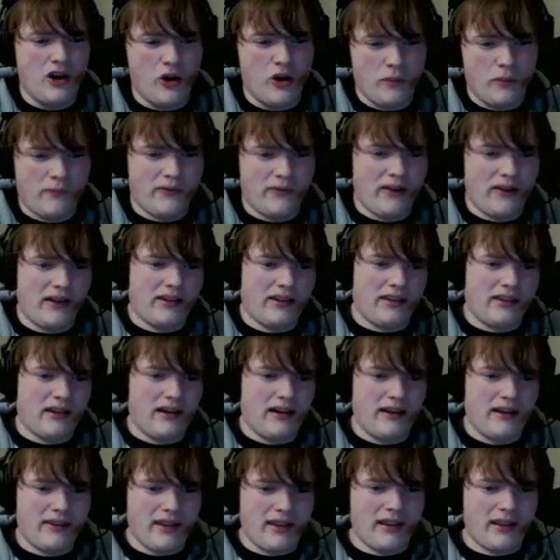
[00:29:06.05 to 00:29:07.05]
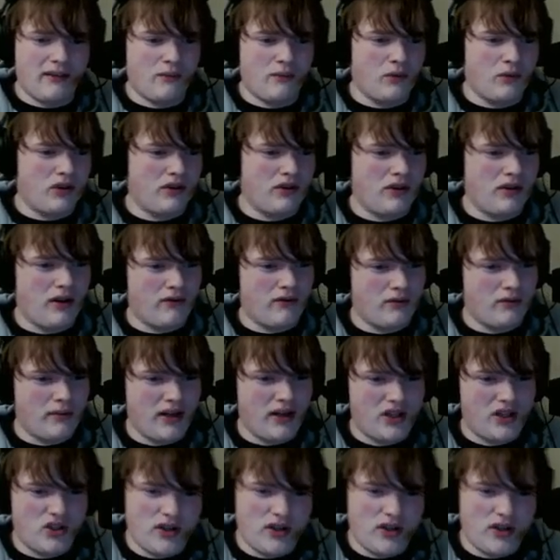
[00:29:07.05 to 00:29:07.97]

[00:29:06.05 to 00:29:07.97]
Hopefully I thought that would cover my